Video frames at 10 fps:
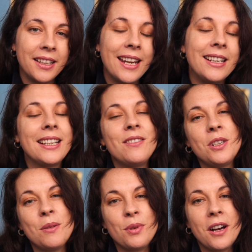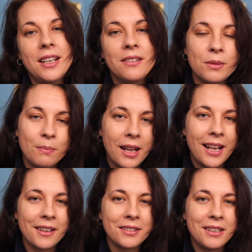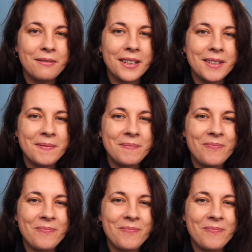And it gives you a break from playing on your phone.